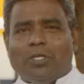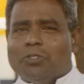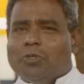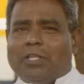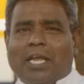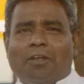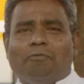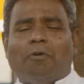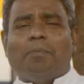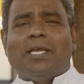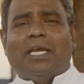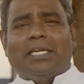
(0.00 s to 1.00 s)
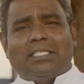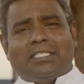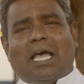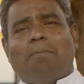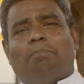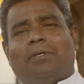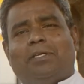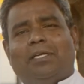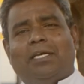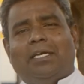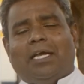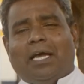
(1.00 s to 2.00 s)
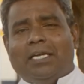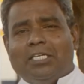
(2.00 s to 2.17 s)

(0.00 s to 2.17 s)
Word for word: So thank you for being an example, an